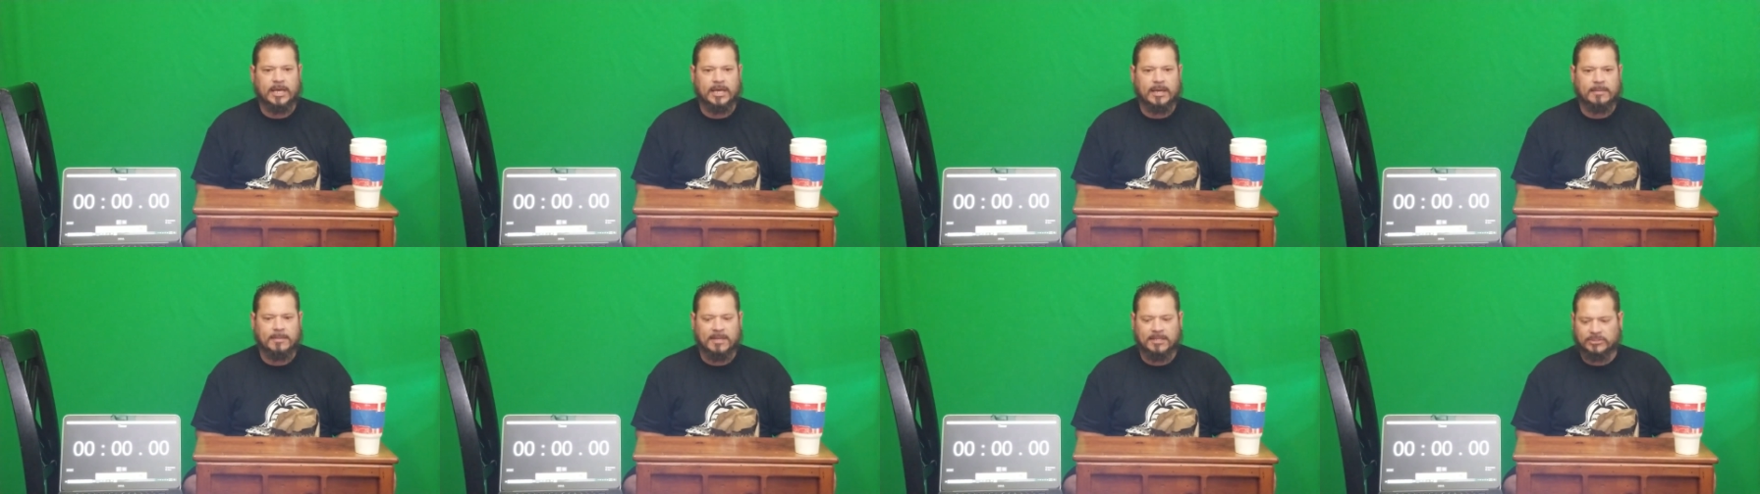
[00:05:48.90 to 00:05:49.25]

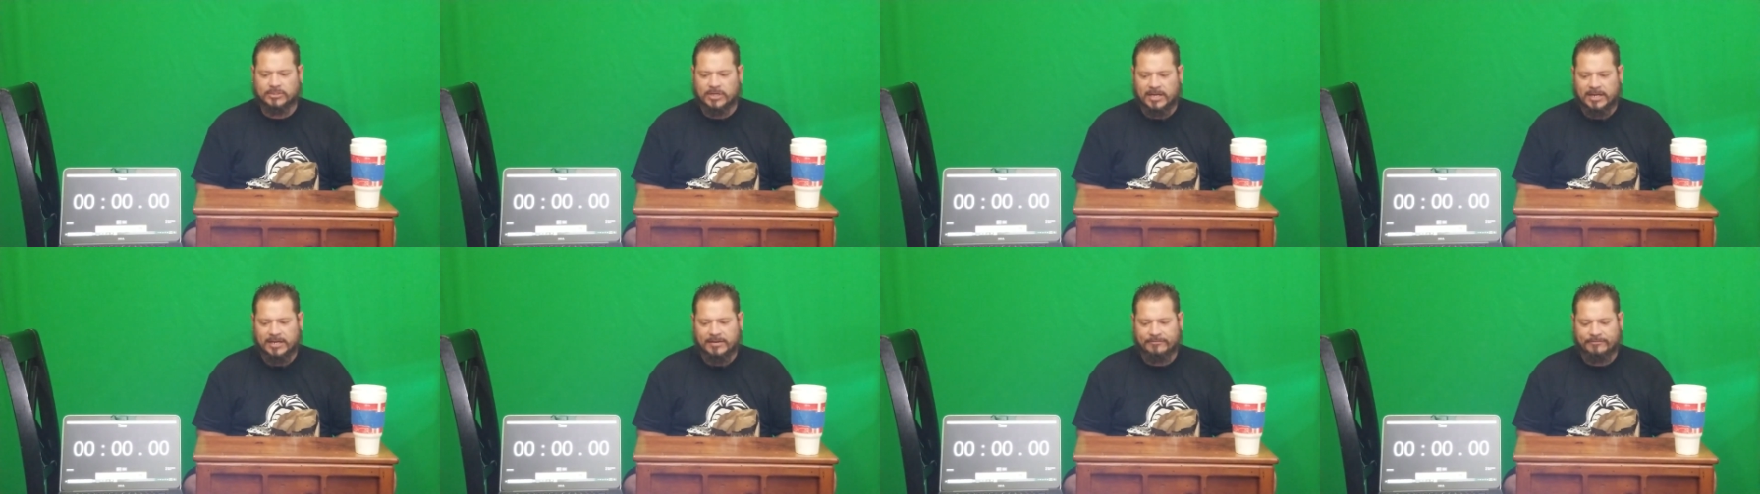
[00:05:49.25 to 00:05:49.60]
not
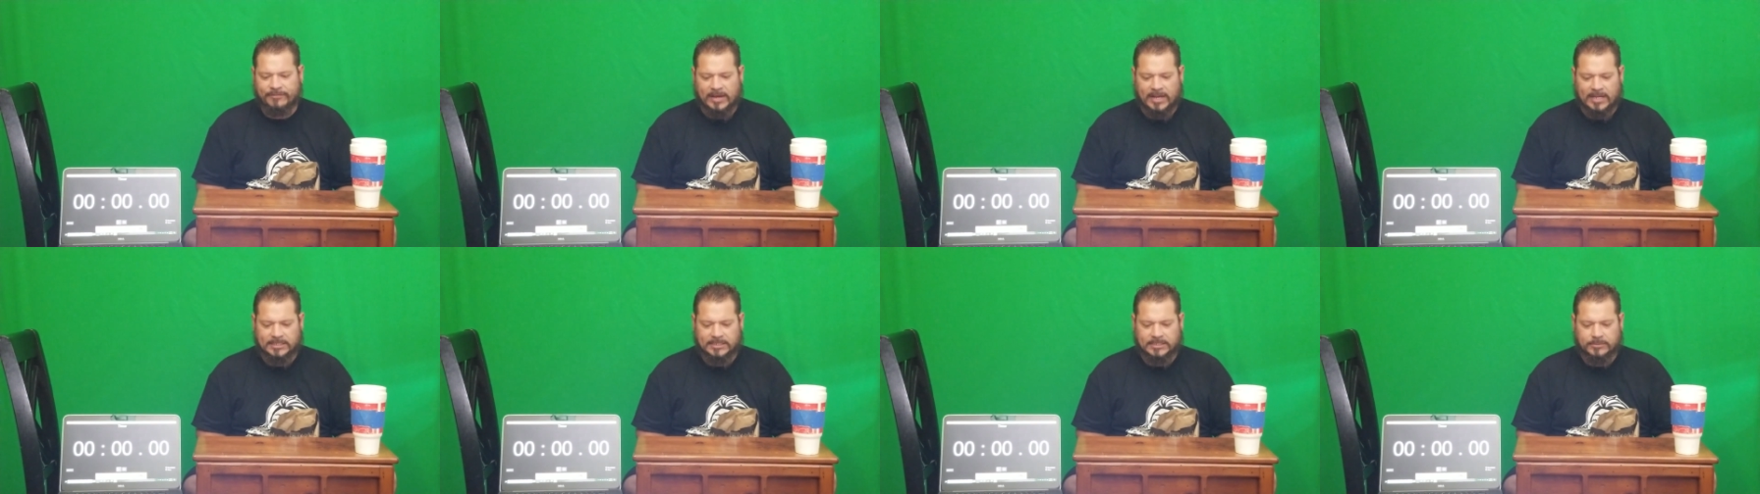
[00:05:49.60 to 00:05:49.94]
trying to get
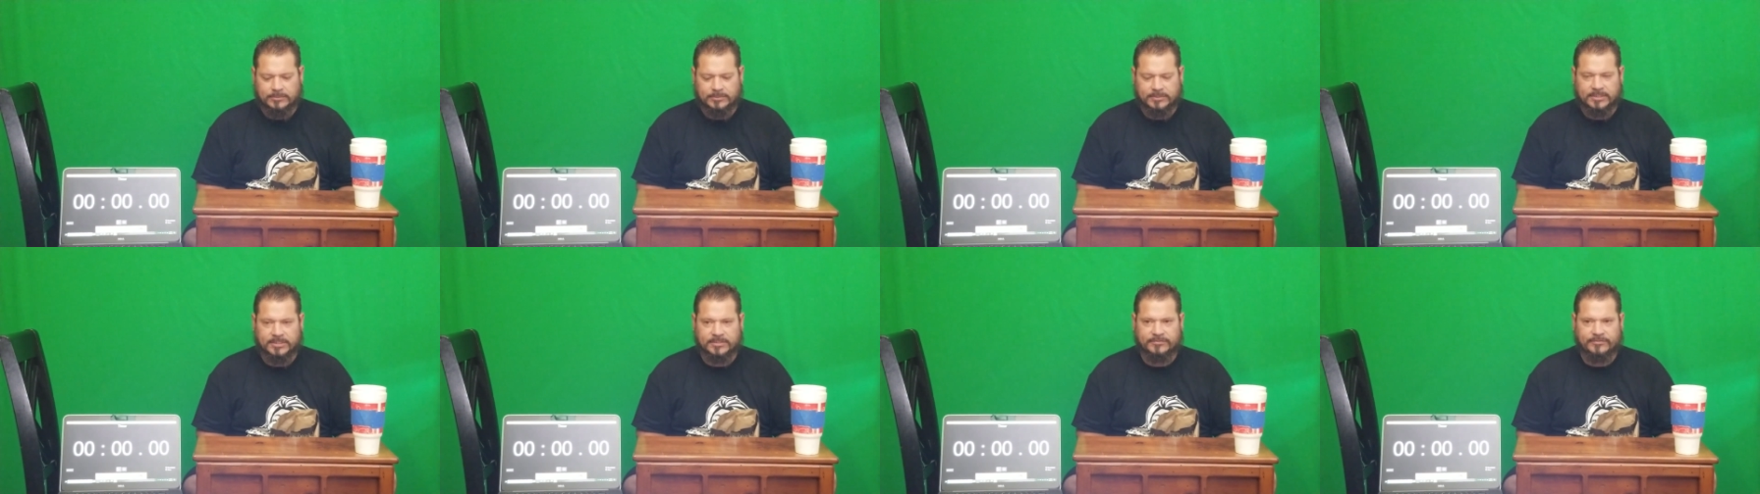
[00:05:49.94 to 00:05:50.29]
fancy
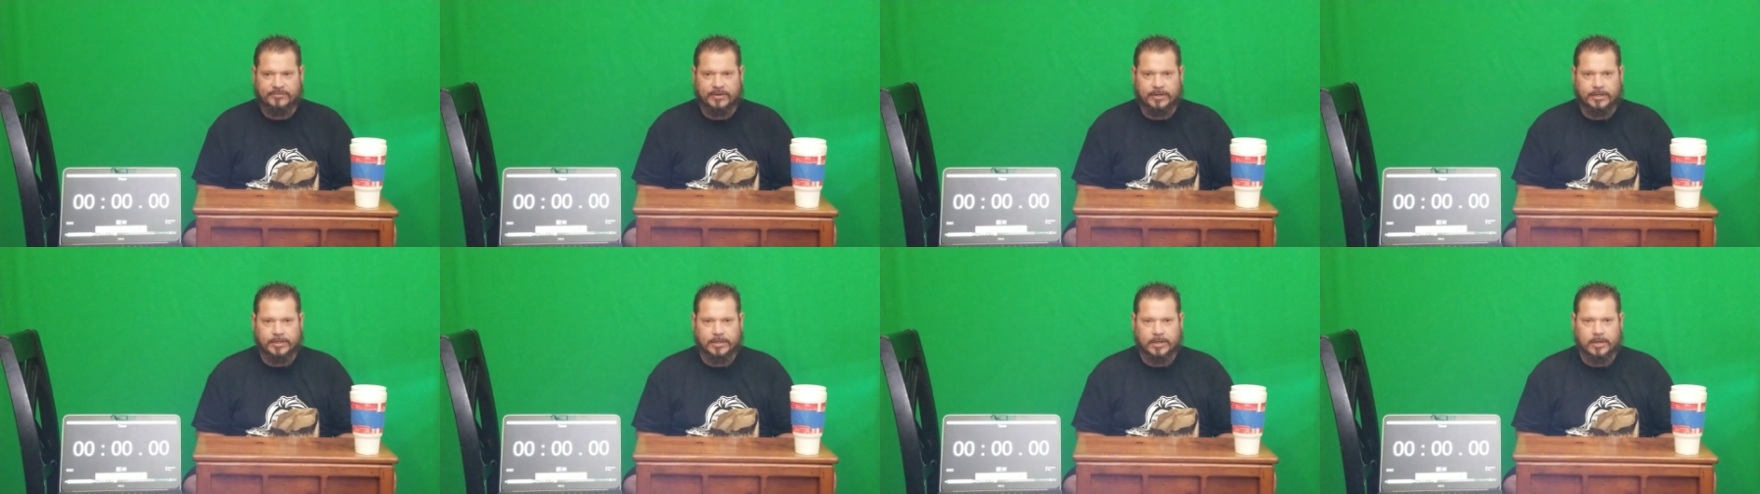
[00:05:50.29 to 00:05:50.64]
with this
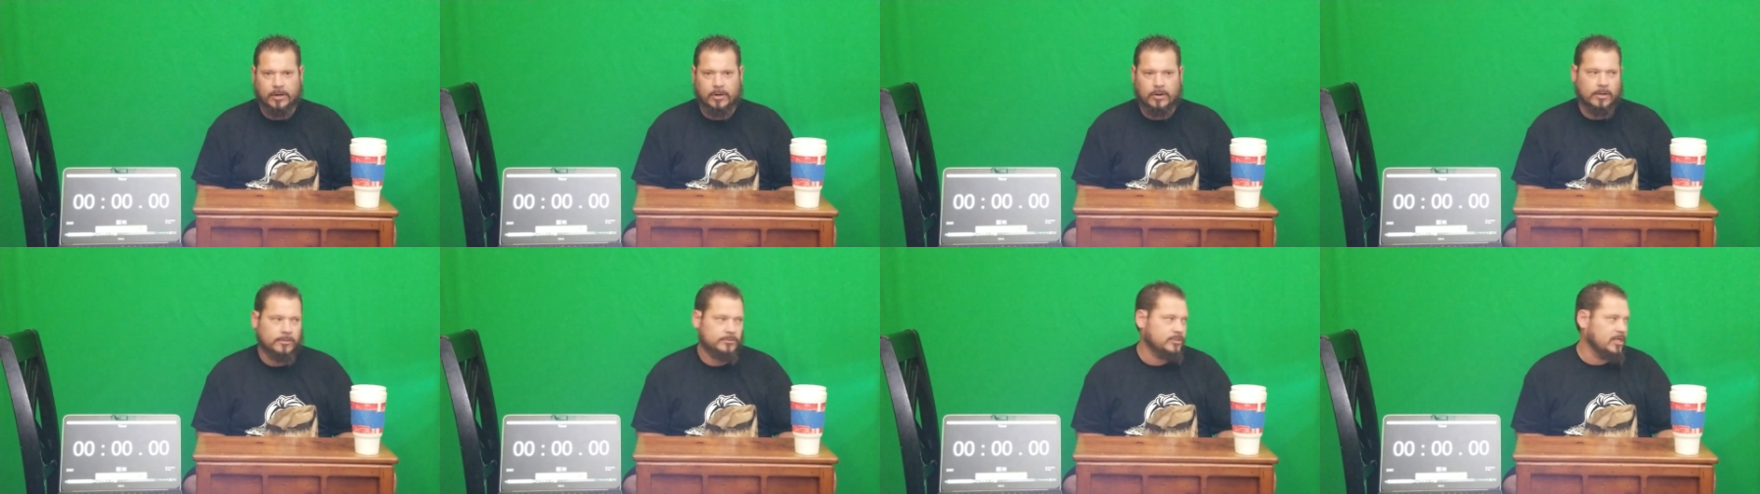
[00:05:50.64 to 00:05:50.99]

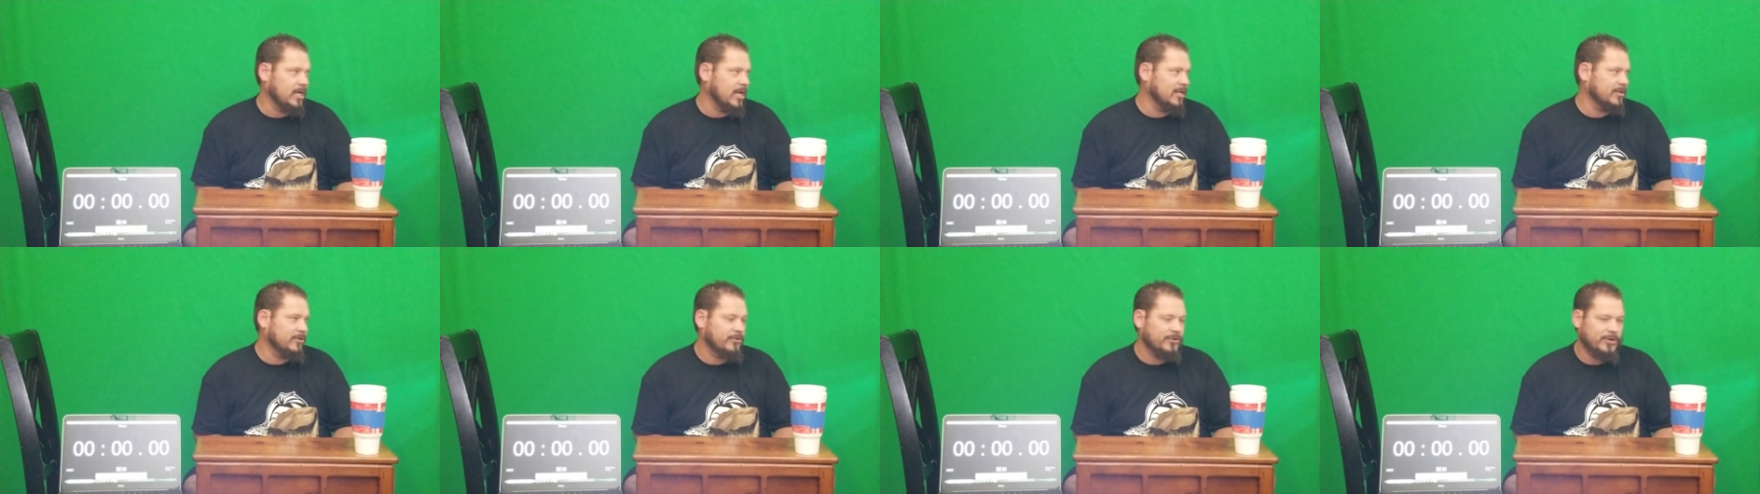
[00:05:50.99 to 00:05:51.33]
video. I'm
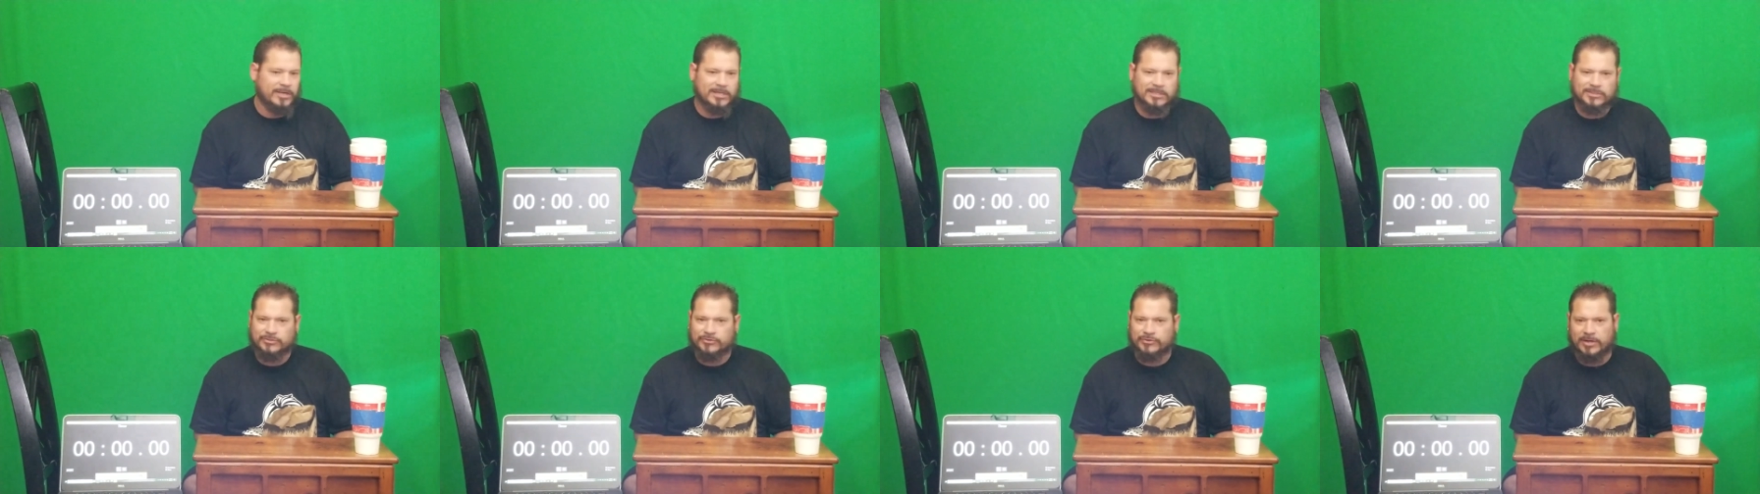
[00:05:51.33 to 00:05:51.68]
trying to
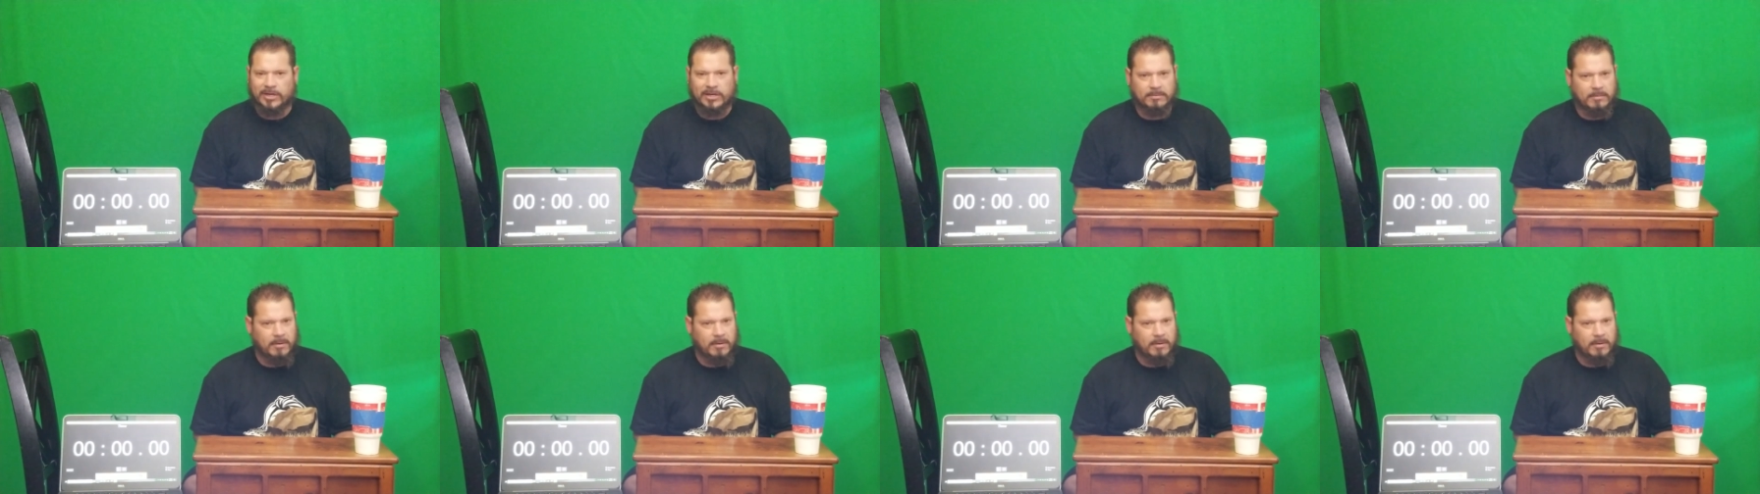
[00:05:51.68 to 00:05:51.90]
green screen,